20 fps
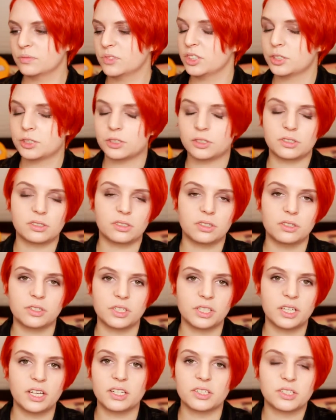Just
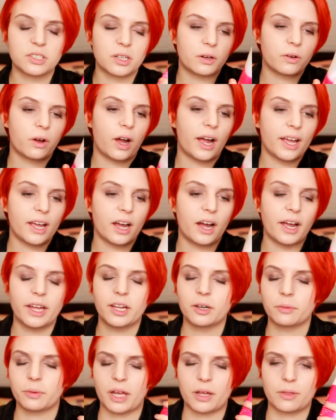using these. So
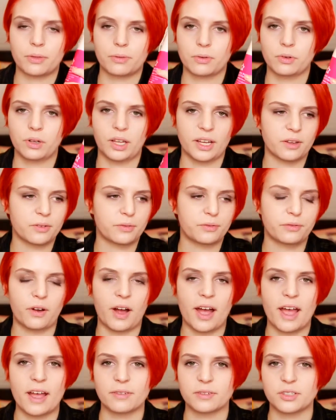I end up getting through like
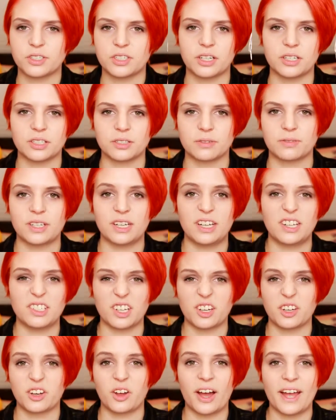5, 6 of
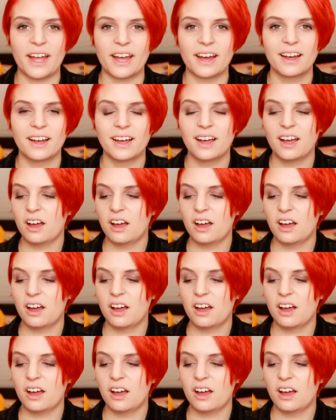these a night.